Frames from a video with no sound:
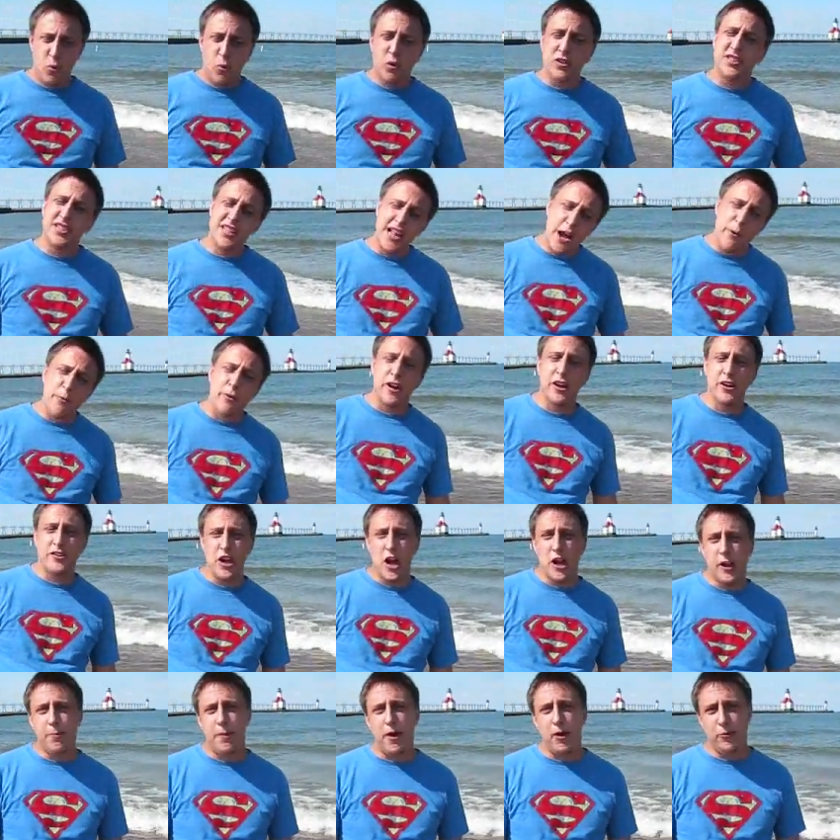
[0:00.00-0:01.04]
Well, tonight we're going to
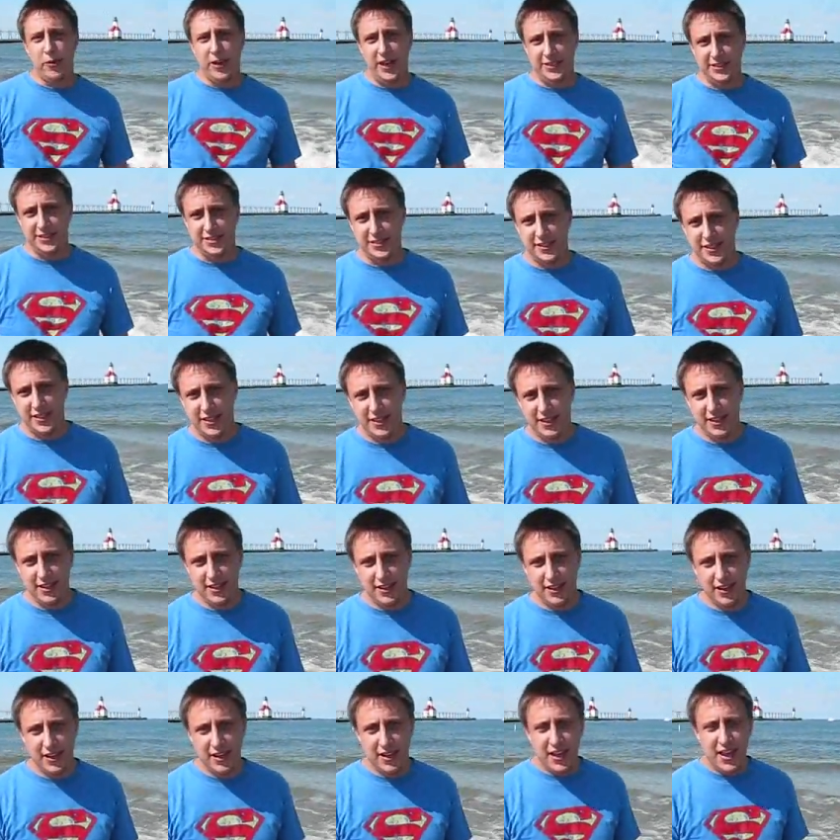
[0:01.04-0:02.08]
talk about risk.
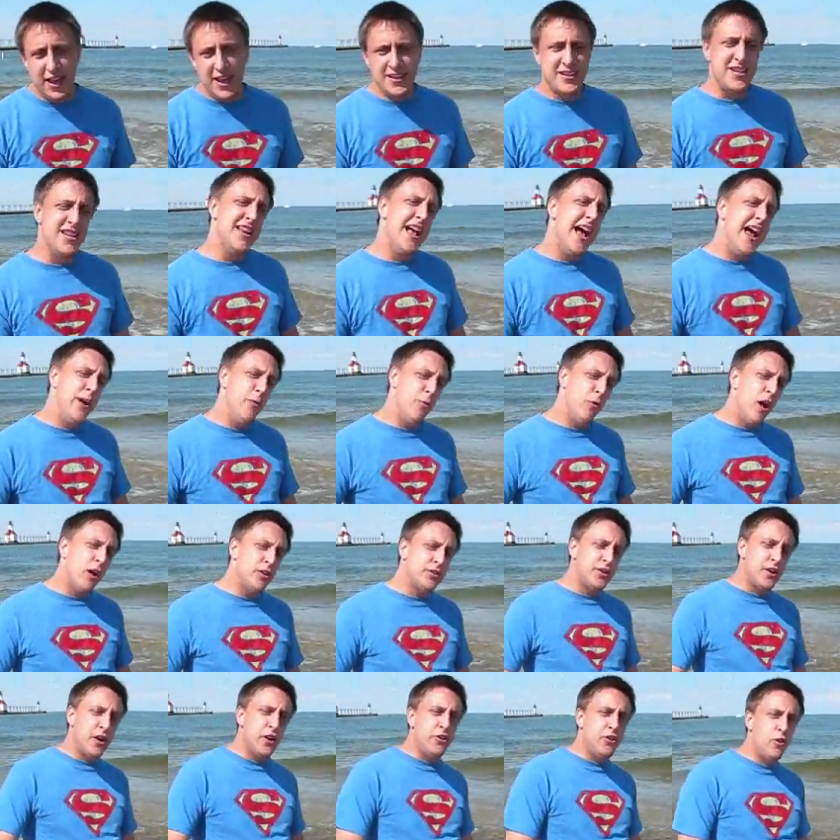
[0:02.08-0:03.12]
Tonight we're
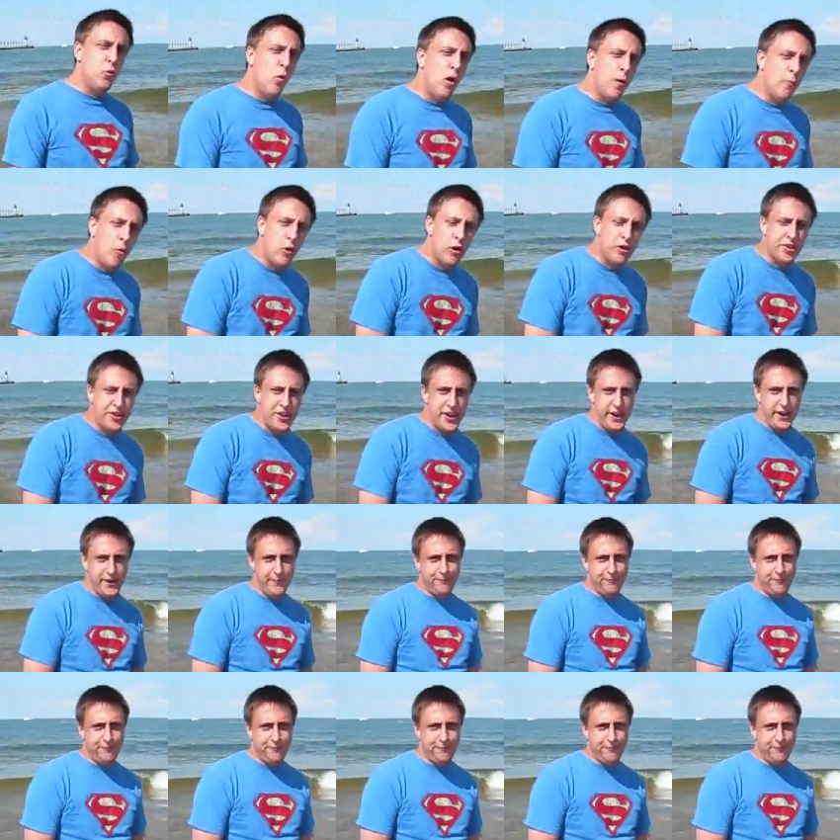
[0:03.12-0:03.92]
also going to do one more thing.